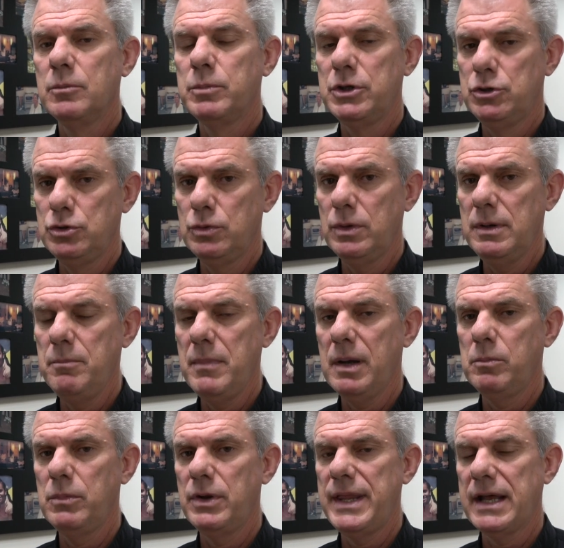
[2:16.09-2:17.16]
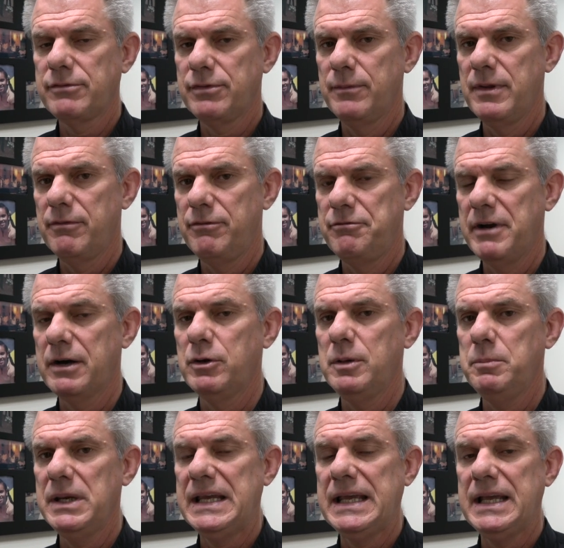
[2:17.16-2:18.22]
but do remember that from the
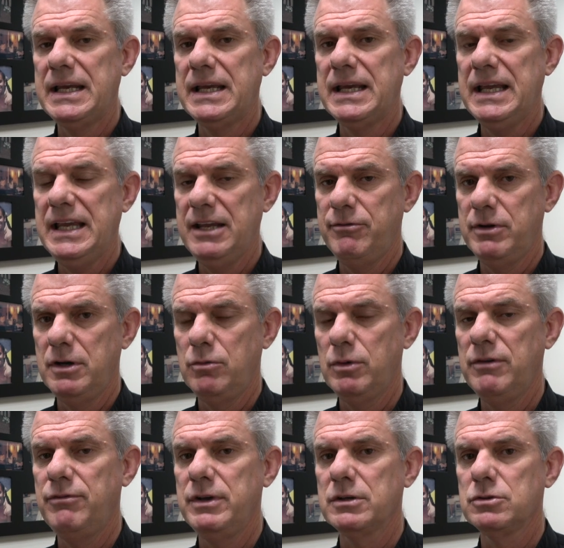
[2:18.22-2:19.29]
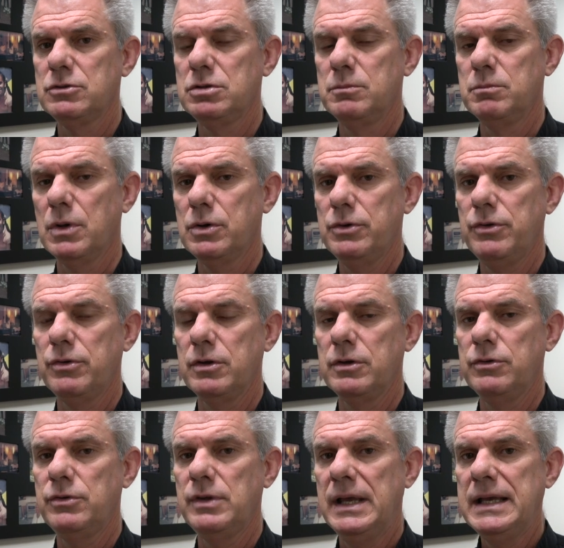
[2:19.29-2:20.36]
very beginning, even in revealed to
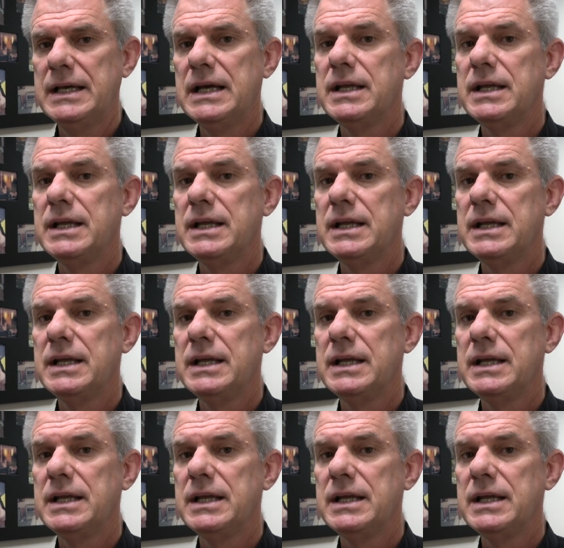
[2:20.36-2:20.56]
Moses,